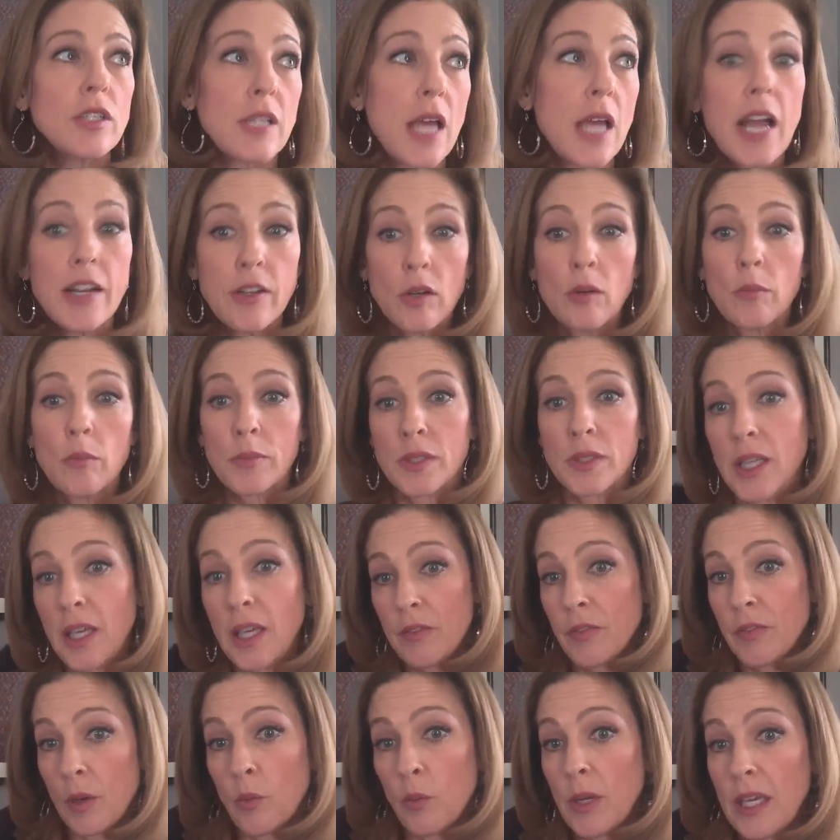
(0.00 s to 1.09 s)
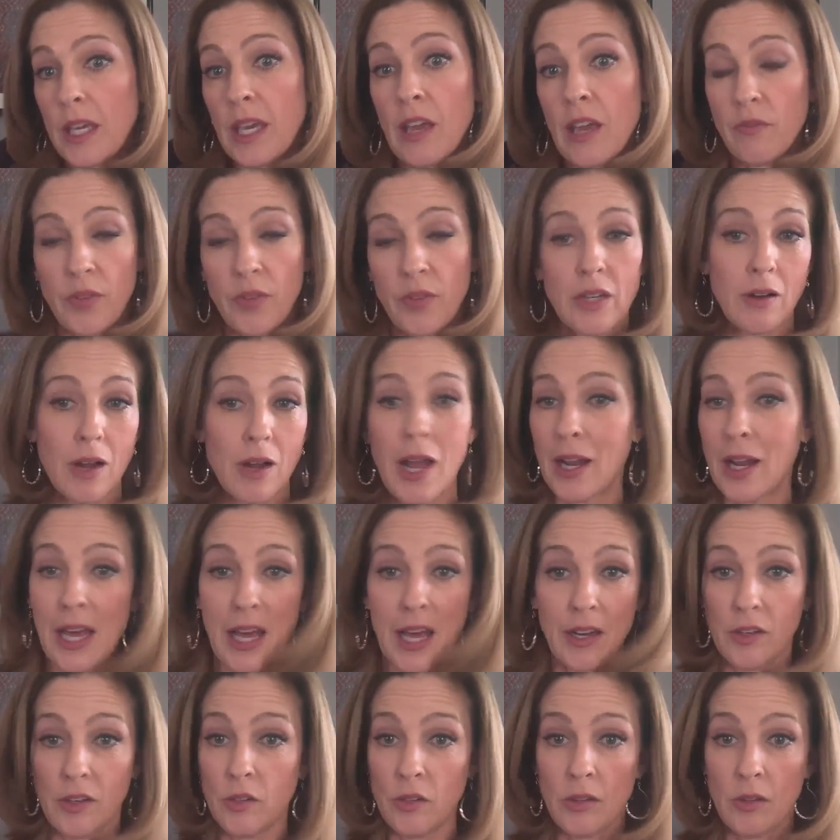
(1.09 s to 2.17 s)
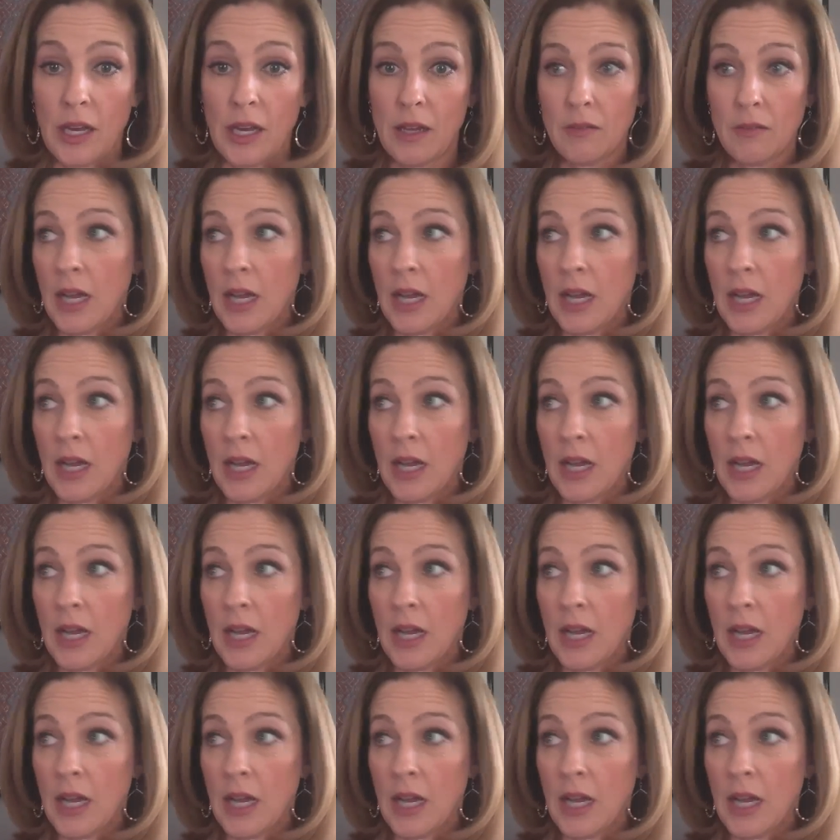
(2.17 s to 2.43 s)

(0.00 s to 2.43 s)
I don't believe that we can't figure out how to do that.